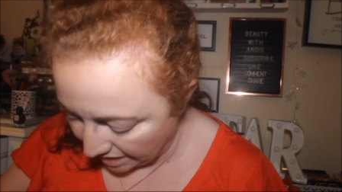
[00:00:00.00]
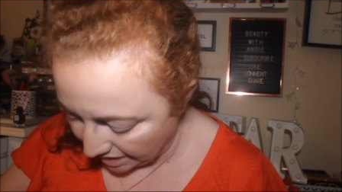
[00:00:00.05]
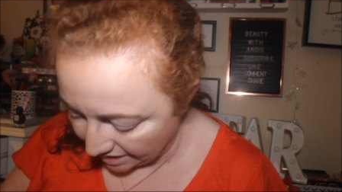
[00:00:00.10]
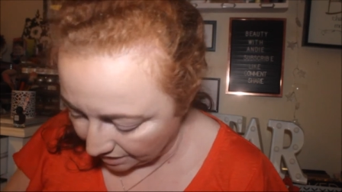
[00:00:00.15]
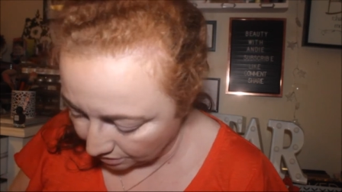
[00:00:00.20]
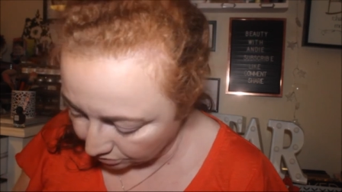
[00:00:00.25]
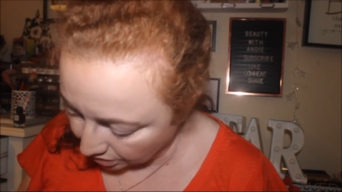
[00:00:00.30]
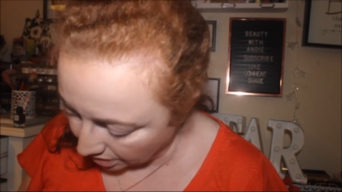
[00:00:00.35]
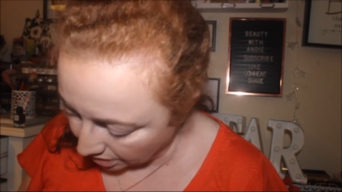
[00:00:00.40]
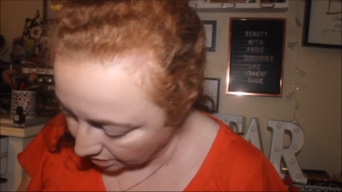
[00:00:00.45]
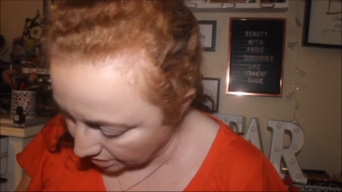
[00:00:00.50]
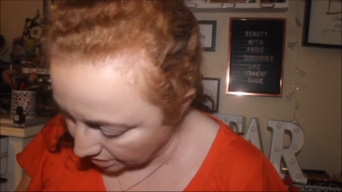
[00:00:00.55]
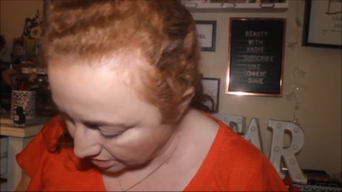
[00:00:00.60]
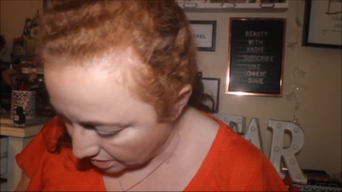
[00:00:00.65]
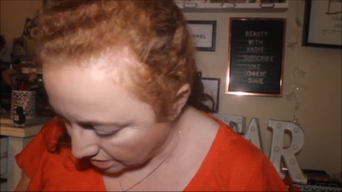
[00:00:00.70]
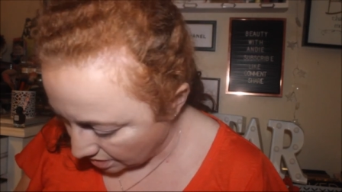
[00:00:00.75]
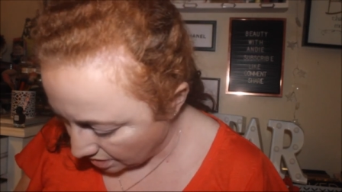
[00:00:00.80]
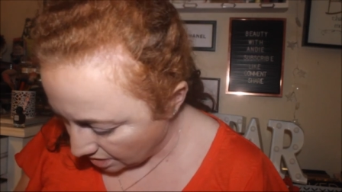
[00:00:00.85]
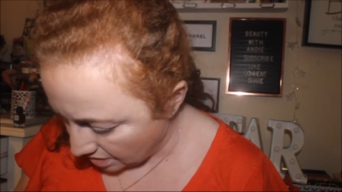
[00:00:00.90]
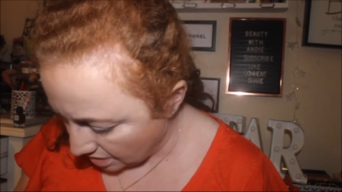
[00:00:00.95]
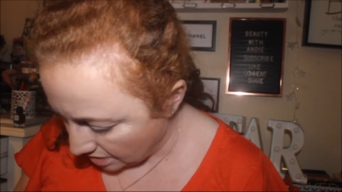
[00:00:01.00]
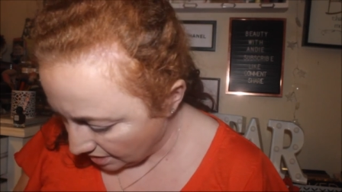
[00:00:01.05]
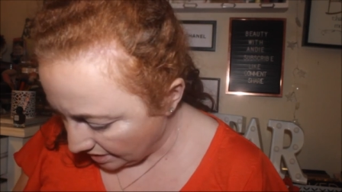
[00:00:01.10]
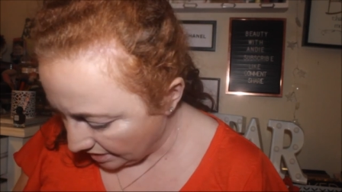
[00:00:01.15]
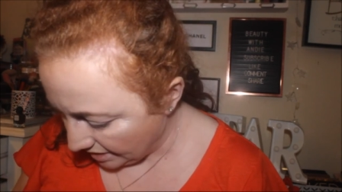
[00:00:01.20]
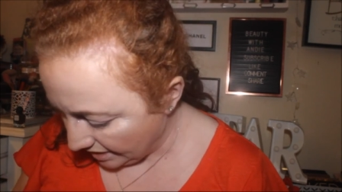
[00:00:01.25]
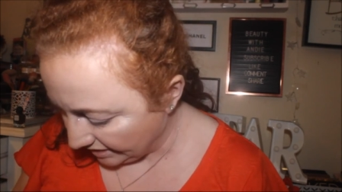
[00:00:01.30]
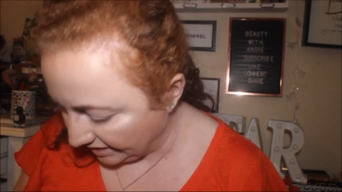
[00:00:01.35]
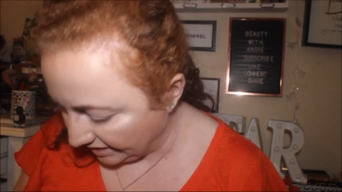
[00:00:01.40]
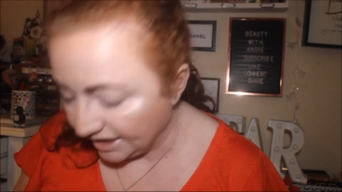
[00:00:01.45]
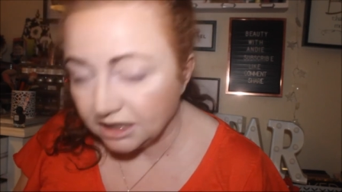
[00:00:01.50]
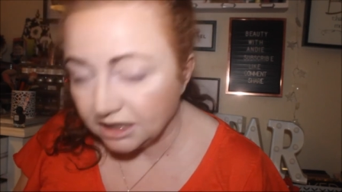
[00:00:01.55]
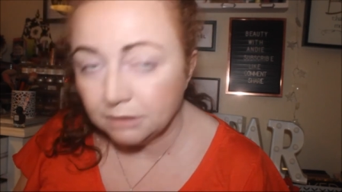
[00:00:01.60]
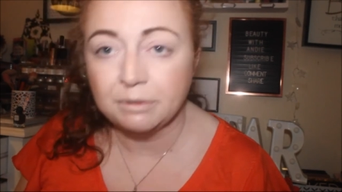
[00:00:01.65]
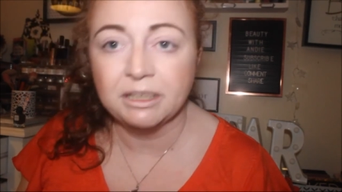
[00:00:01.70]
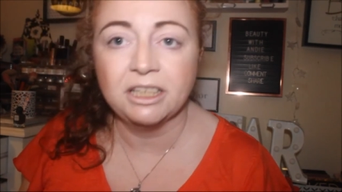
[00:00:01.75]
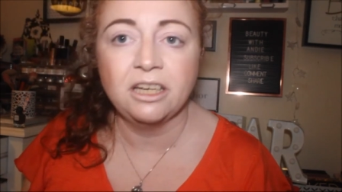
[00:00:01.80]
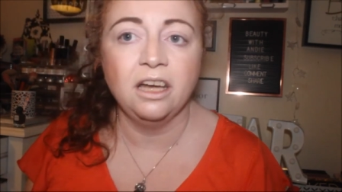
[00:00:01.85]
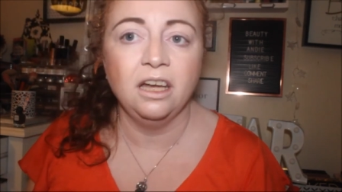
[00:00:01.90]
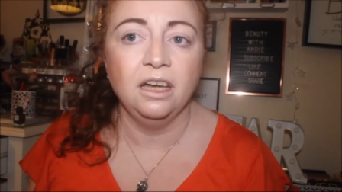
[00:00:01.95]
powder I need to
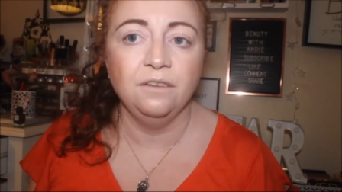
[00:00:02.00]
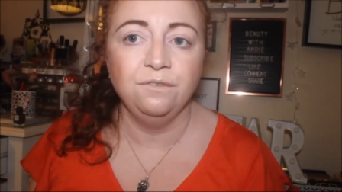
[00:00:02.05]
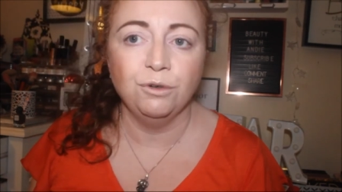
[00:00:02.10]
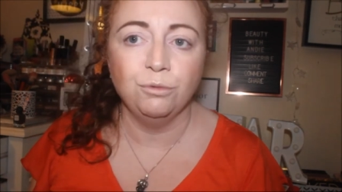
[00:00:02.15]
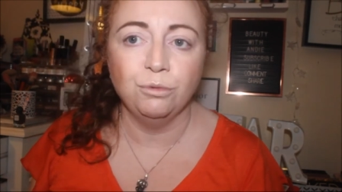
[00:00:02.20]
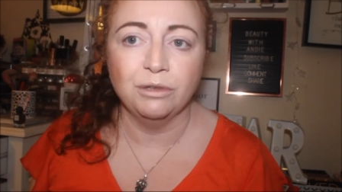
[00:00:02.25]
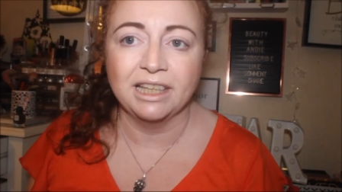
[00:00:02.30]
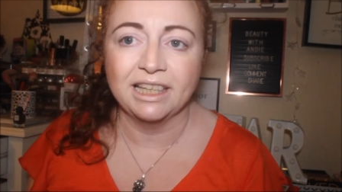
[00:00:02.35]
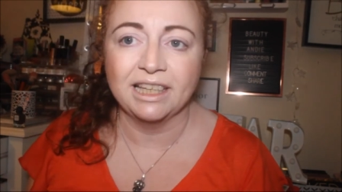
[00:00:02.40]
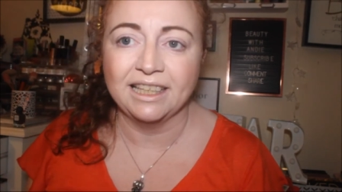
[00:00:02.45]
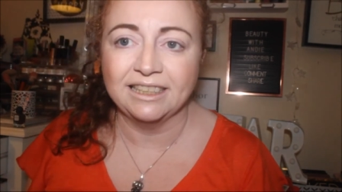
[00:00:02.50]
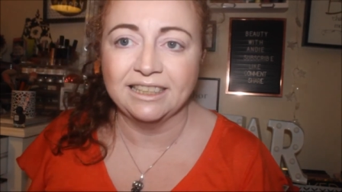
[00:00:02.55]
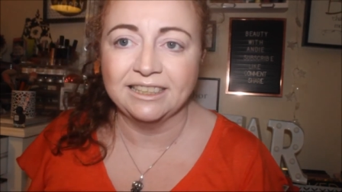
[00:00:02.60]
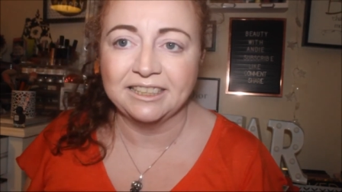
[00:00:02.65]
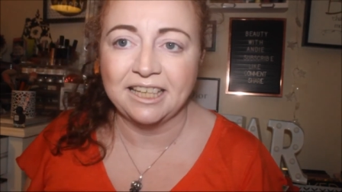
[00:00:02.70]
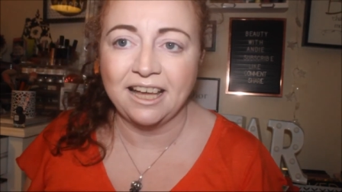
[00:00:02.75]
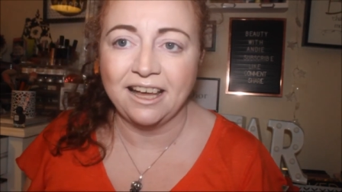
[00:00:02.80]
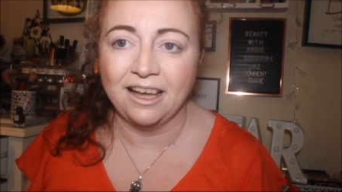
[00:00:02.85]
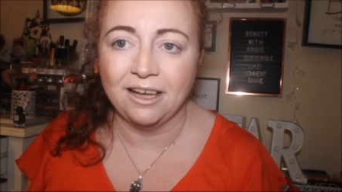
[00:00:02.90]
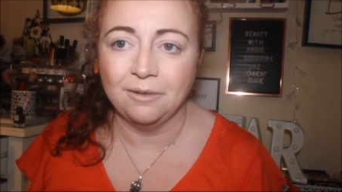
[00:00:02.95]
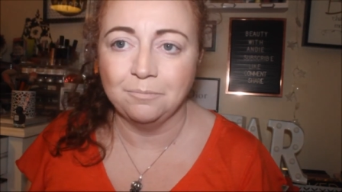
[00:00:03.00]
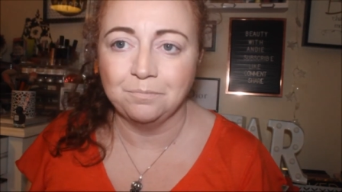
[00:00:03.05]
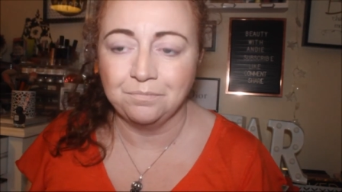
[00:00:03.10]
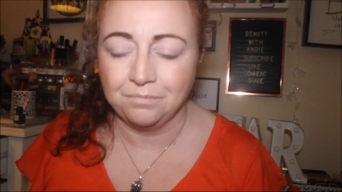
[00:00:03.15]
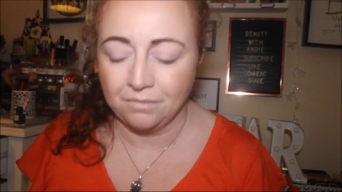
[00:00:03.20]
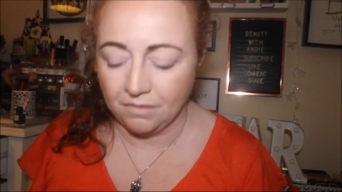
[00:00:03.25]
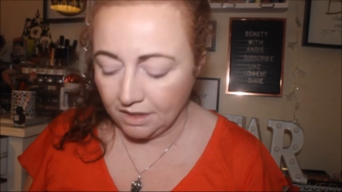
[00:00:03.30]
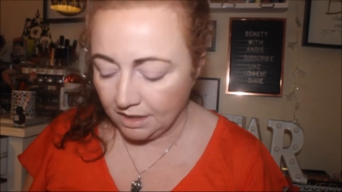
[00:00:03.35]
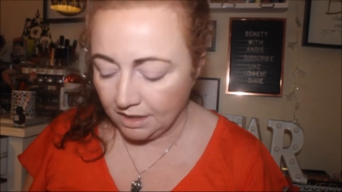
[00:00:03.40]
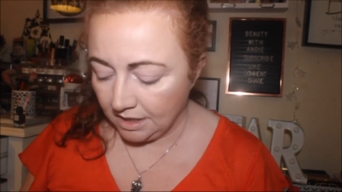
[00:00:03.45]
be careful with these um,